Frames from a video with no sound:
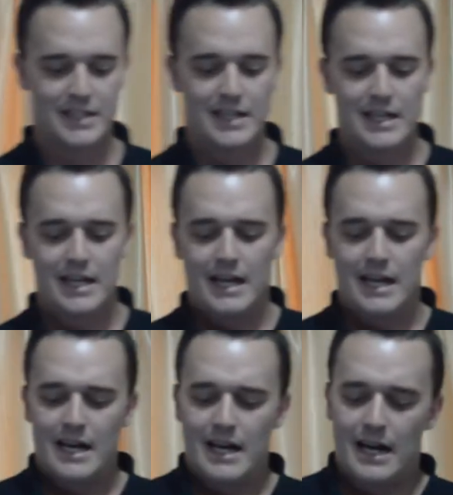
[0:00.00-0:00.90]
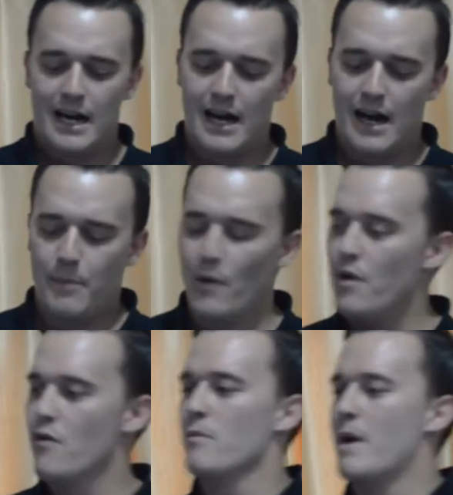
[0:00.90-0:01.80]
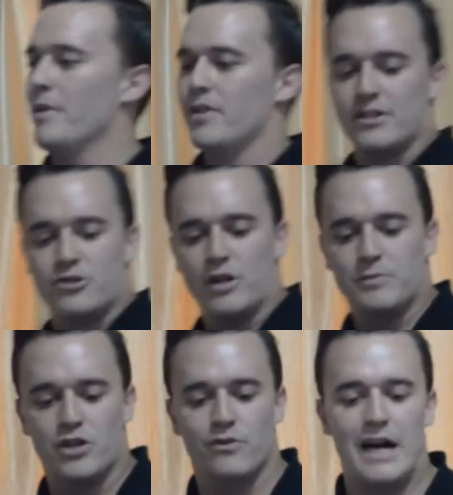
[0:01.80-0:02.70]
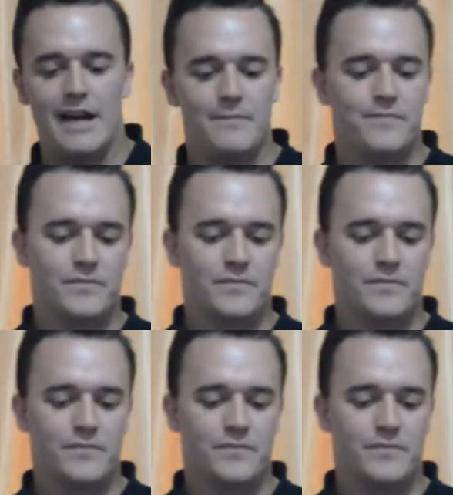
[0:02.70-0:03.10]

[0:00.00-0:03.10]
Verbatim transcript: Come on, Sean. Uh, but we remember this scripture, right?